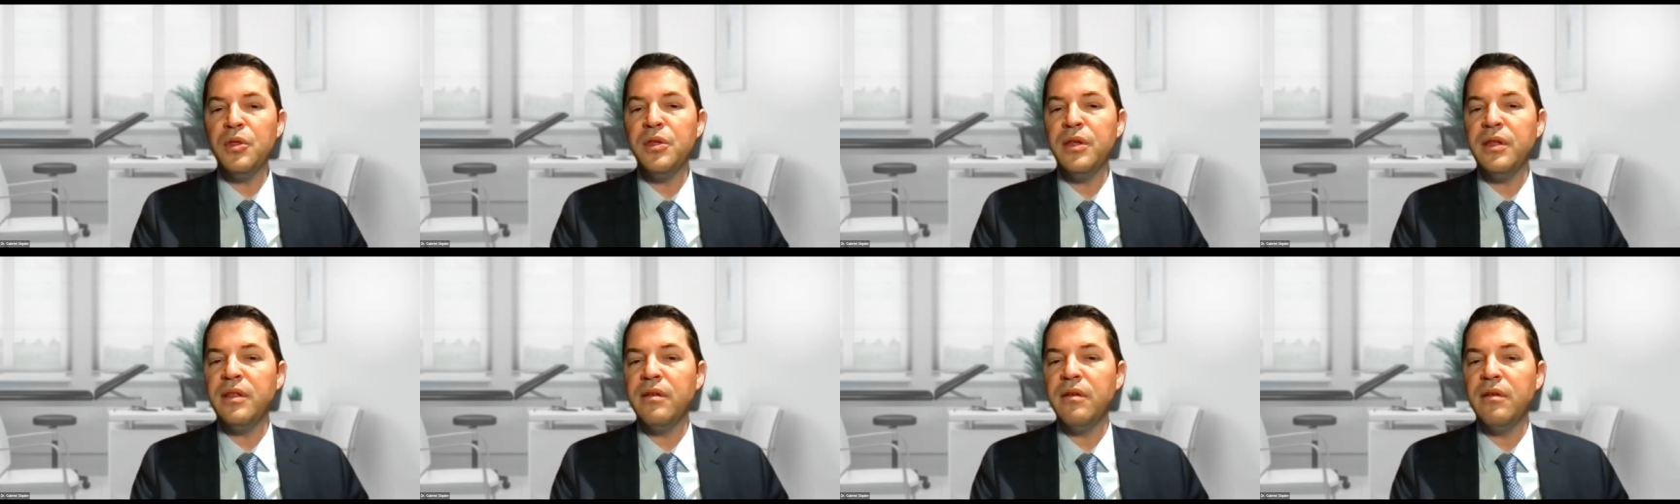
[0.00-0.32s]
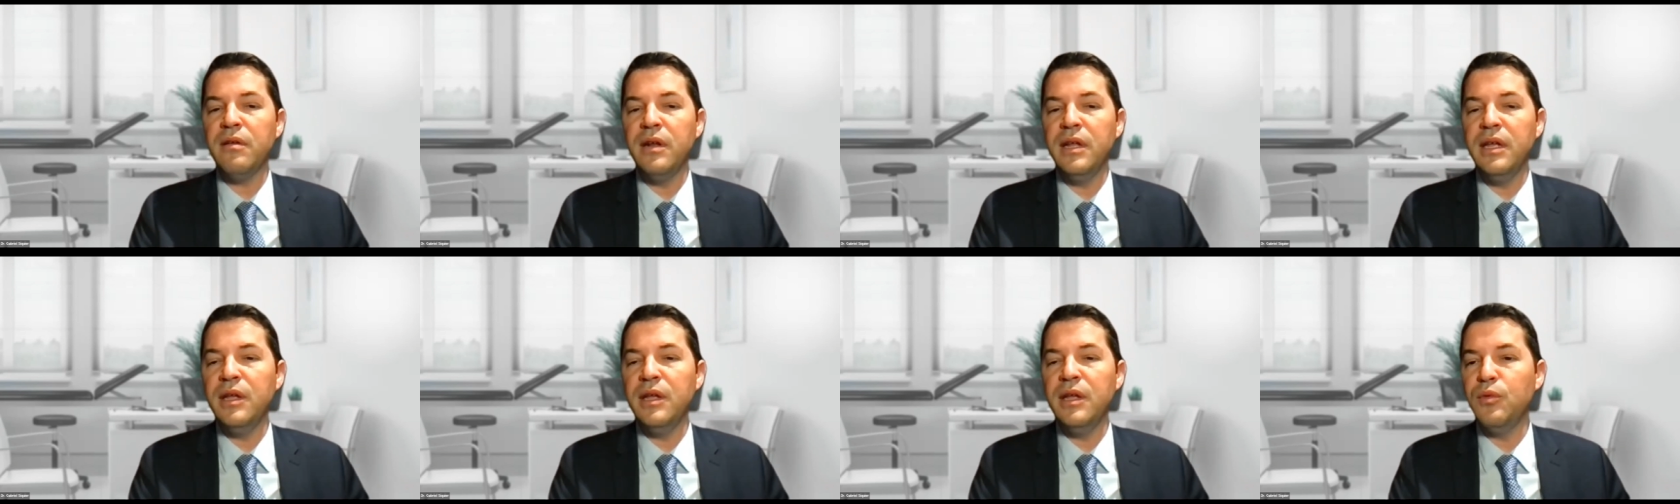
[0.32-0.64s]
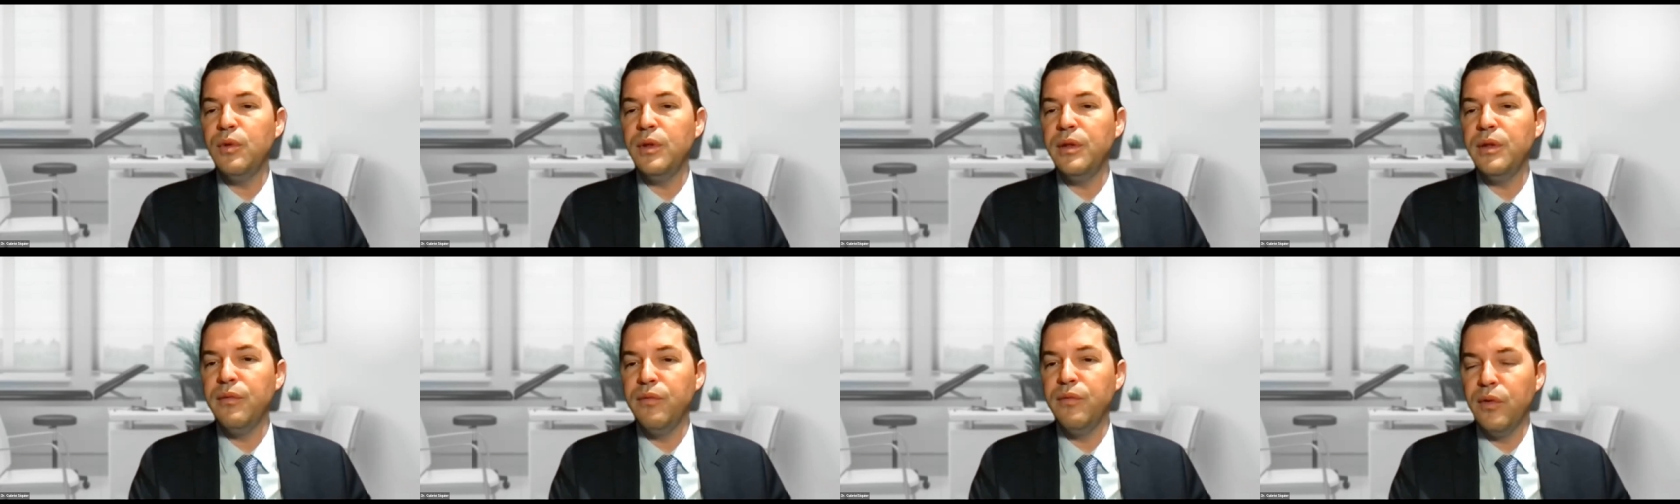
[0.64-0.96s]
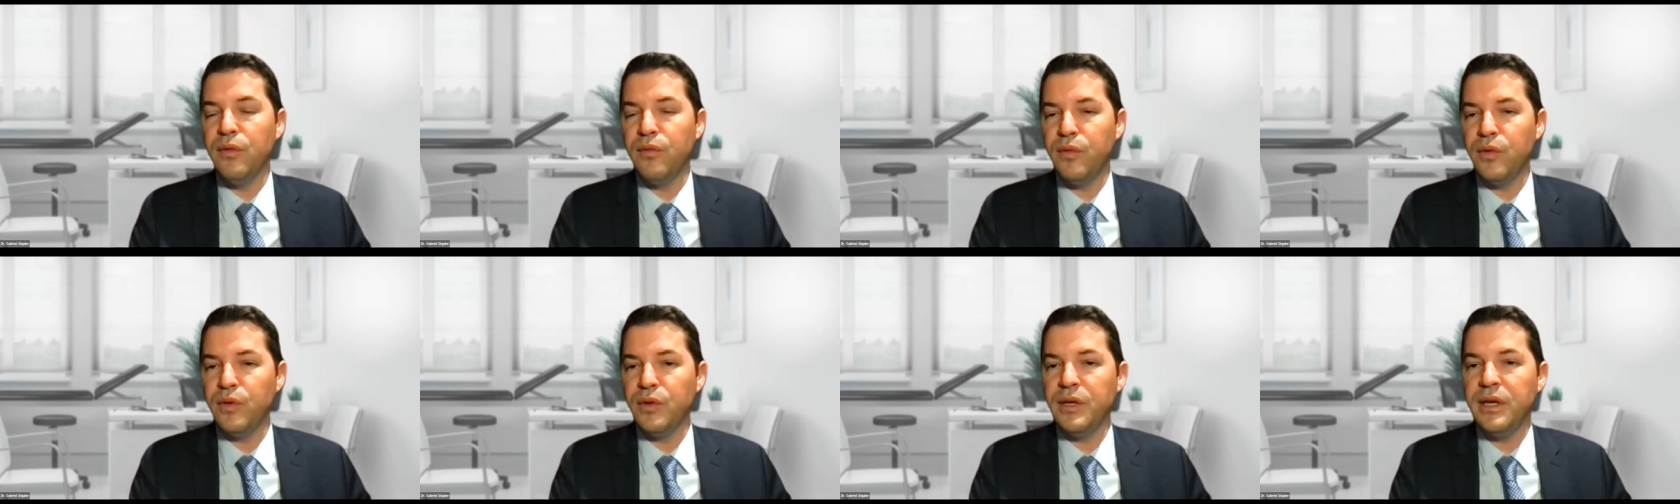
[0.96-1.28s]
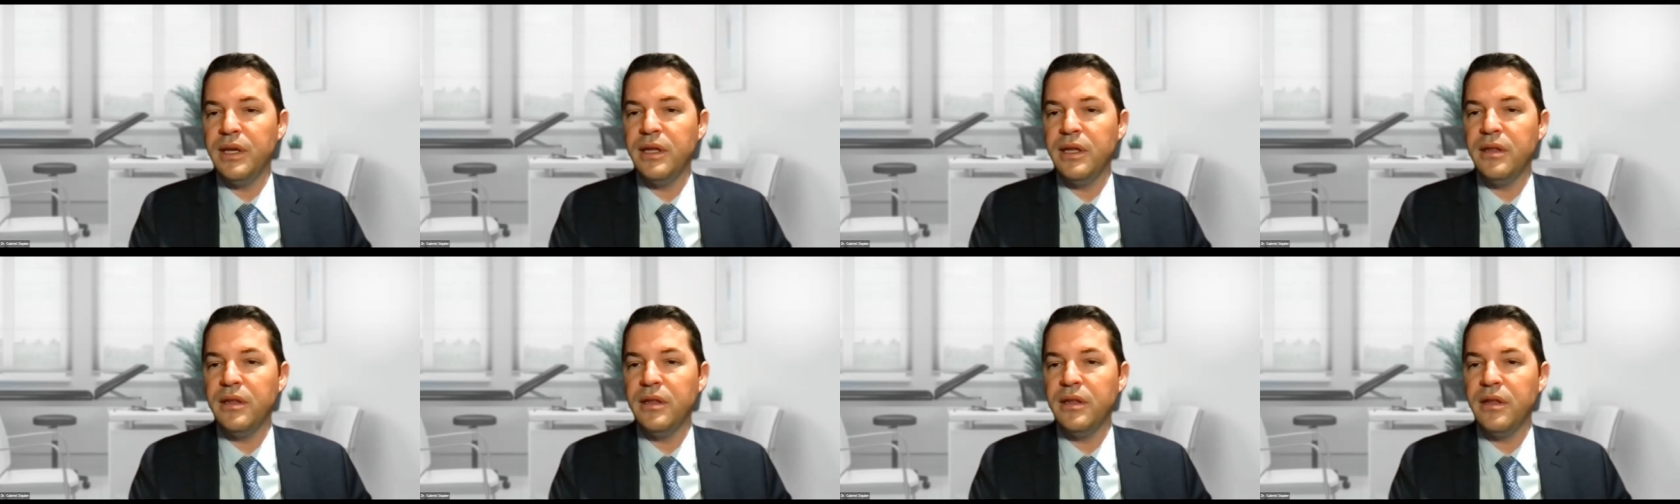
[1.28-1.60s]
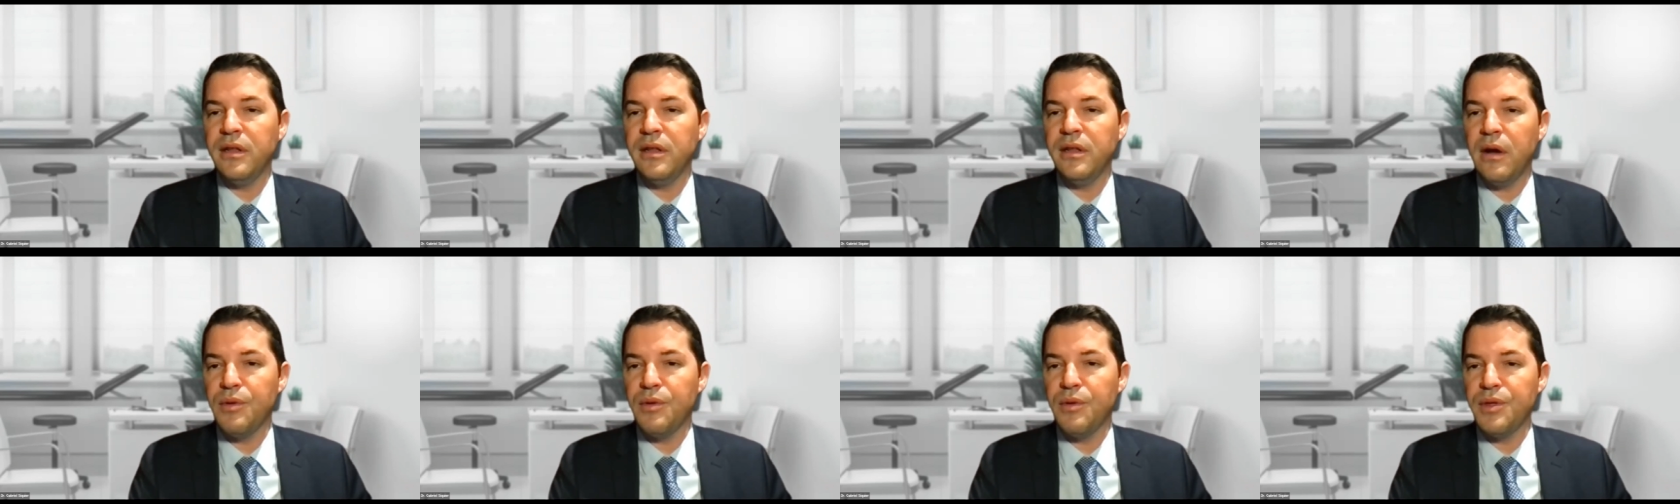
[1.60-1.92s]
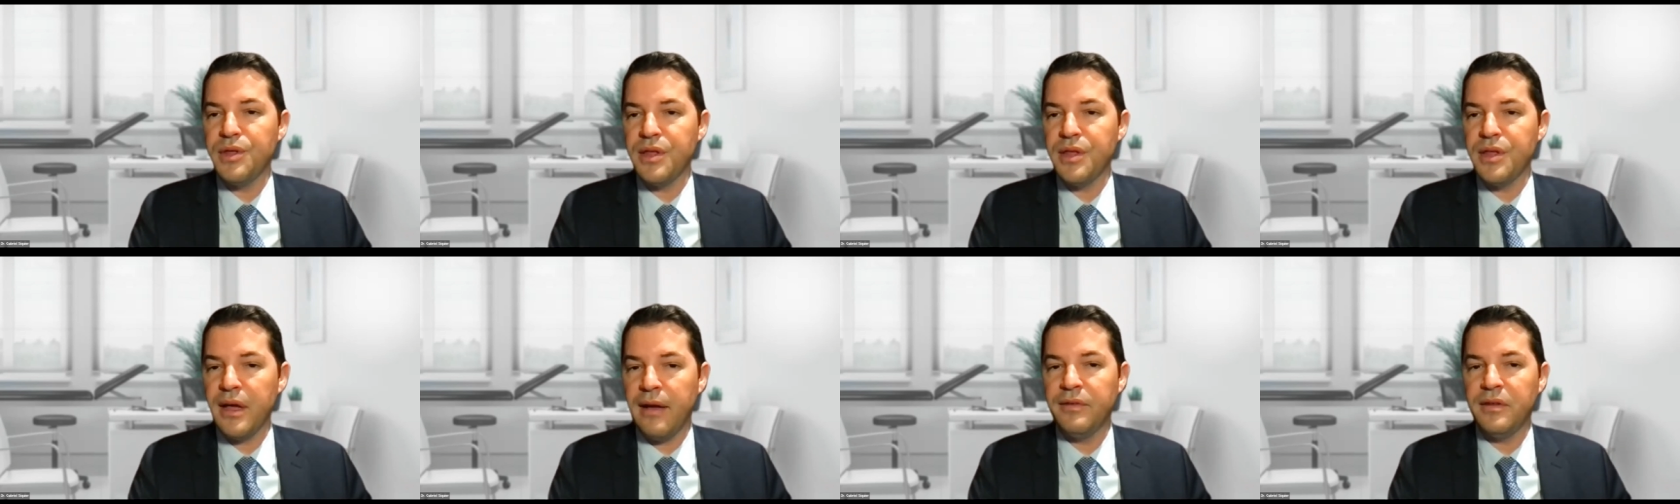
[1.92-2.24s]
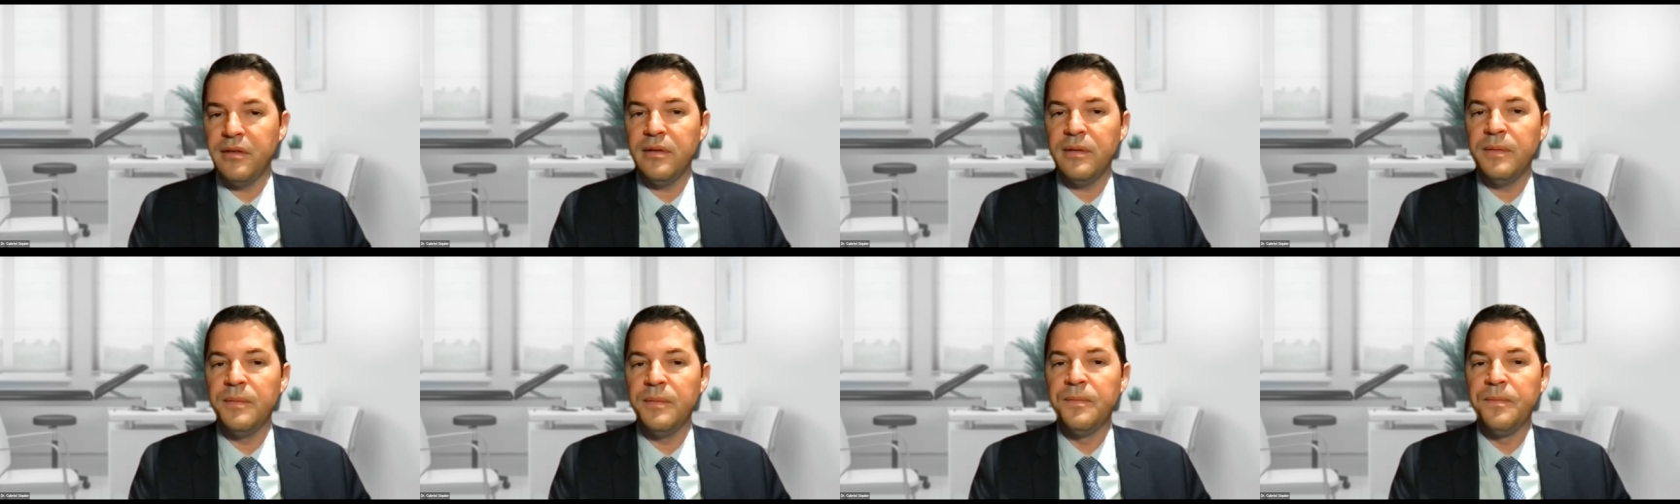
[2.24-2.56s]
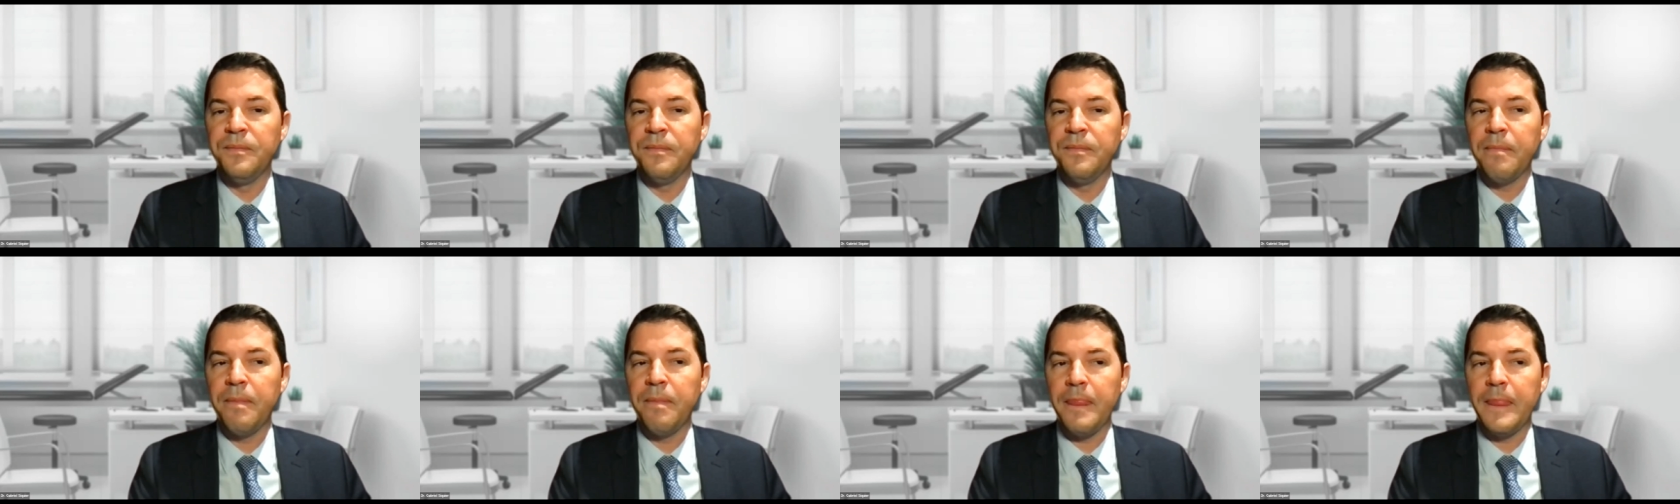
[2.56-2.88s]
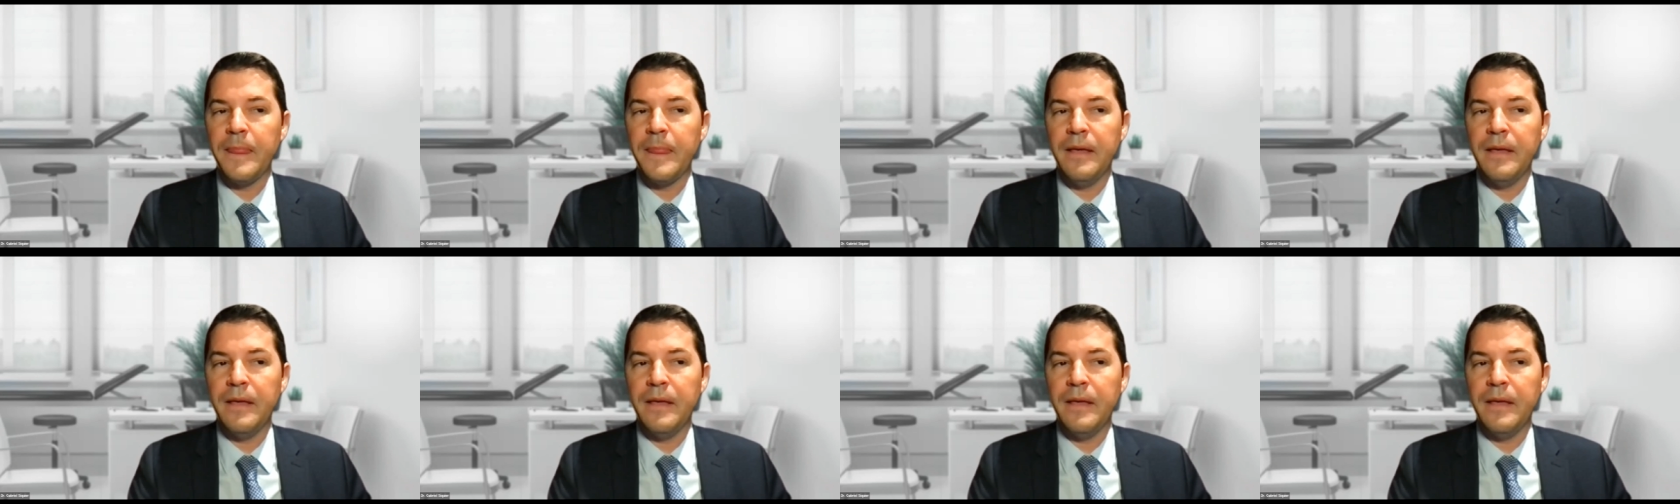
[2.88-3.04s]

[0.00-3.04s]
but generally 24, 48 hours after,